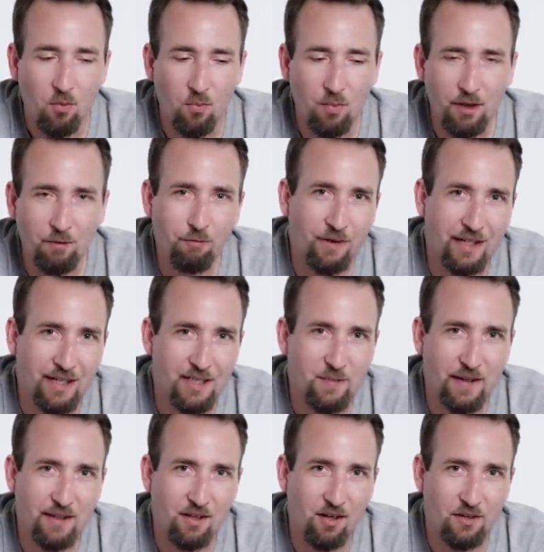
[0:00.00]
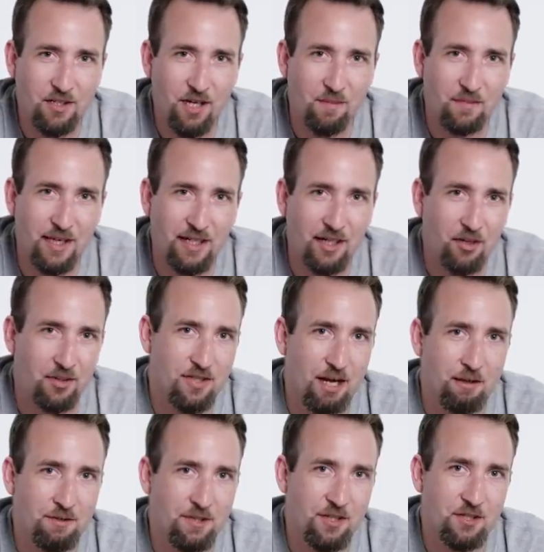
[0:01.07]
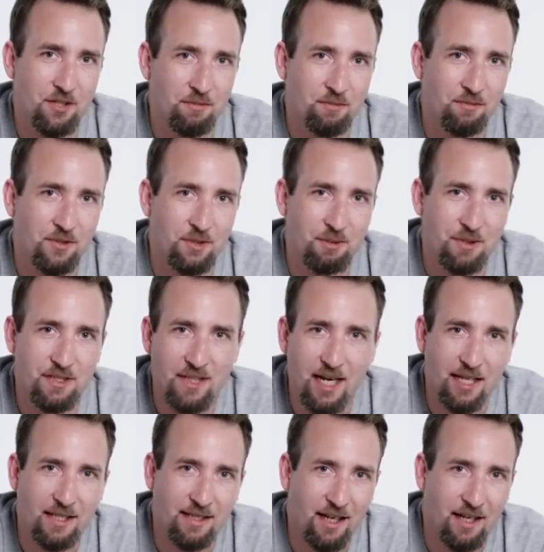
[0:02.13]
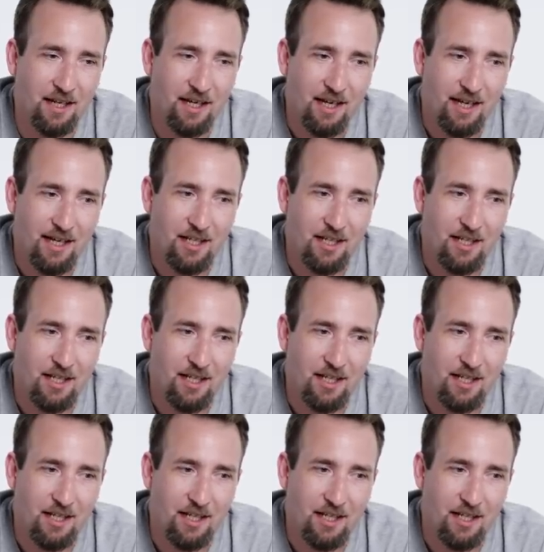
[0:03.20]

we really spent a long time getting our sound system to a state that